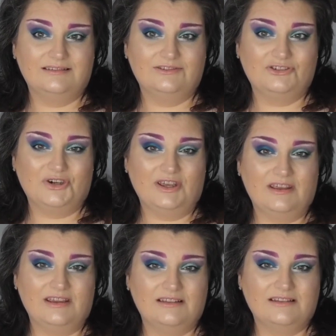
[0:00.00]
Try
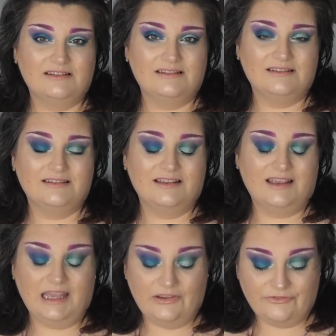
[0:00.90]
this.
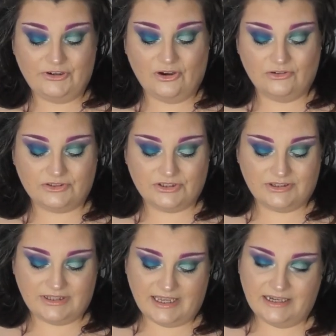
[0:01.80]
If not,
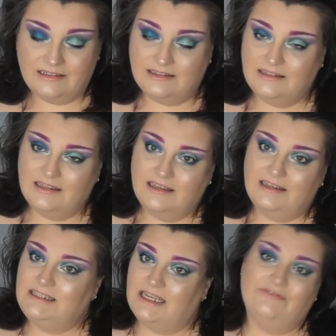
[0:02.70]
then
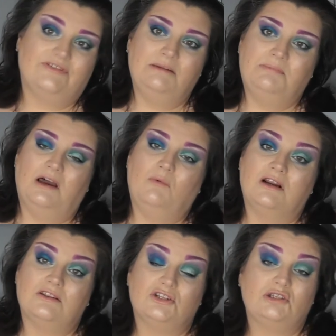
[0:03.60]
definitely buy
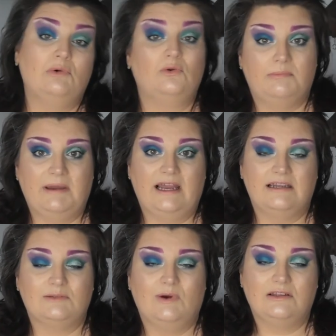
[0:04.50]
one of the smaller
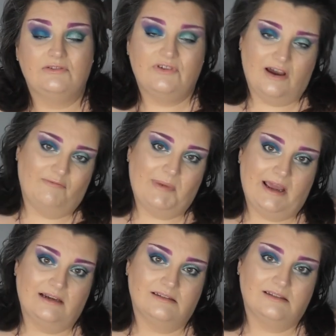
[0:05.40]
palettes, one of the five
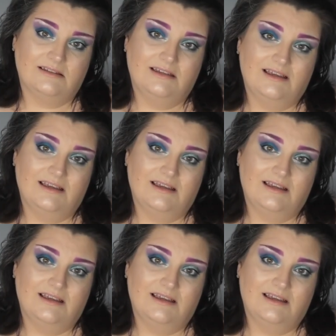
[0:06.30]
pans,